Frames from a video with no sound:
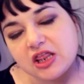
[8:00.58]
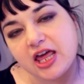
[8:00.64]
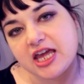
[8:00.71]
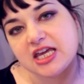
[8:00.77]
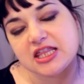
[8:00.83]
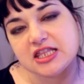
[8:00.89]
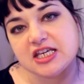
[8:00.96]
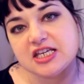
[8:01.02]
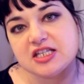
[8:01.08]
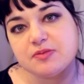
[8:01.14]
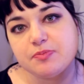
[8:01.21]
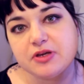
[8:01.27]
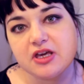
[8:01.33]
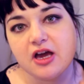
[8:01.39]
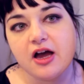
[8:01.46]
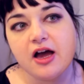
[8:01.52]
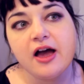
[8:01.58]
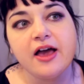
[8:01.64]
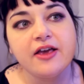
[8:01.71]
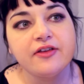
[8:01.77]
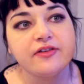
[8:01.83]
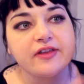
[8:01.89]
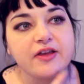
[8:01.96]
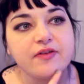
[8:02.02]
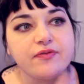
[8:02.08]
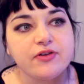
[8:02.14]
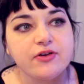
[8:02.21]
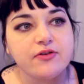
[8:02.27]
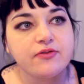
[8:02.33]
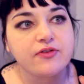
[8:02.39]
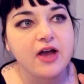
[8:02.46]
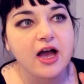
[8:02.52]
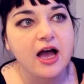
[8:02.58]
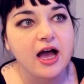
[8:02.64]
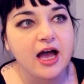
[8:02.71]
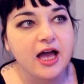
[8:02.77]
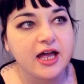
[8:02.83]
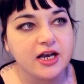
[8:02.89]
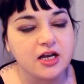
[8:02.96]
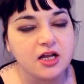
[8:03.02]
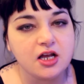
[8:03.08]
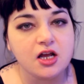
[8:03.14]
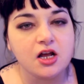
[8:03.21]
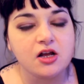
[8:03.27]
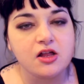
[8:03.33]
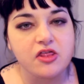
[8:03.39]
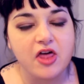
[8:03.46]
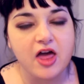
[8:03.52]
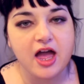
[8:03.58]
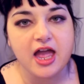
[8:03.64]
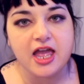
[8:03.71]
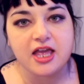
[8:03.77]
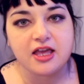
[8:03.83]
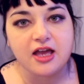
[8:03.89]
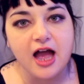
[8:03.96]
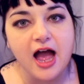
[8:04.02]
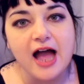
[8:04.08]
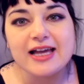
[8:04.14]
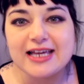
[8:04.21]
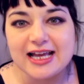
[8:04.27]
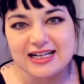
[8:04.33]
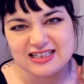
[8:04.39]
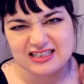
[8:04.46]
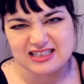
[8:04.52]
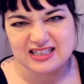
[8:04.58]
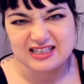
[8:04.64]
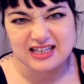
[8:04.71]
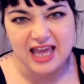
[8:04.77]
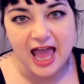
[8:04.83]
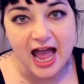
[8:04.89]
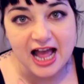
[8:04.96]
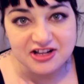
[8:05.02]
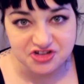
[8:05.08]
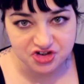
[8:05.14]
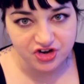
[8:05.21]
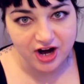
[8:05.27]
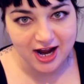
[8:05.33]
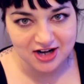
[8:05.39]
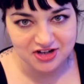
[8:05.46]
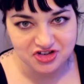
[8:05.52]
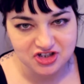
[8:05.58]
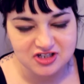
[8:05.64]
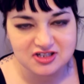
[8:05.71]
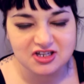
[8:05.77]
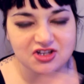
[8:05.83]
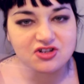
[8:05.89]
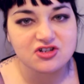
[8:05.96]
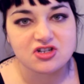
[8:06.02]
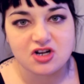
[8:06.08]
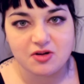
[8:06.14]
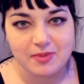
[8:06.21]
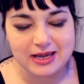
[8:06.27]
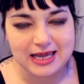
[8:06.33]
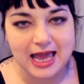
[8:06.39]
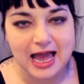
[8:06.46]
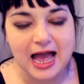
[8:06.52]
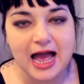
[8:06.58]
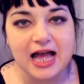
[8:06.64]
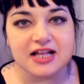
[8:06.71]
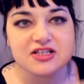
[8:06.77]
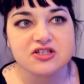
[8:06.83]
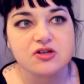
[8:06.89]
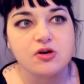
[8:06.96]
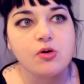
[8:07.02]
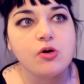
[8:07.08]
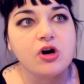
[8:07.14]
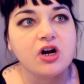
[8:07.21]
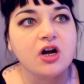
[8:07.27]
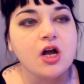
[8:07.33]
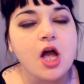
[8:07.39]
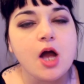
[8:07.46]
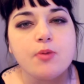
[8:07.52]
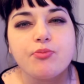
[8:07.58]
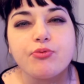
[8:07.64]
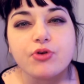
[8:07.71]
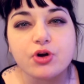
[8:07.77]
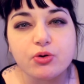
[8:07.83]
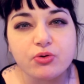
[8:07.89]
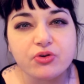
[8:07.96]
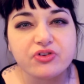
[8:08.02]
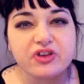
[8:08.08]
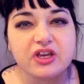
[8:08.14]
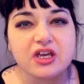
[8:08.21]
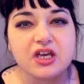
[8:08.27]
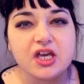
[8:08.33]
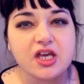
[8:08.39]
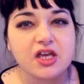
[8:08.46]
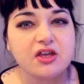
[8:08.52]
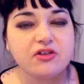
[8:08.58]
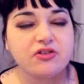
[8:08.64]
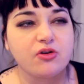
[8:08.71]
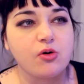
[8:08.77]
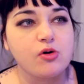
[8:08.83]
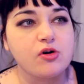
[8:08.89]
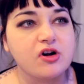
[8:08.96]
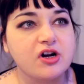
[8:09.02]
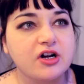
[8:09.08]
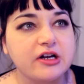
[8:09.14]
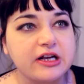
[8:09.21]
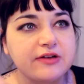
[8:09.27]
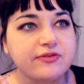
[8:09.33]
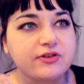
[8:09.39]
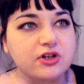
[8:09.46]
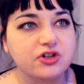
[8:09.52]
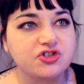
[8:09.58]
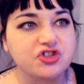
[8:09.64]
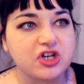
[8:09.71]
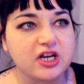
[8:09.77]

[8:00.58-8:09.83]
like this because if you've got, like, I get cat scratches because, you know, my cats, or bruises, or if your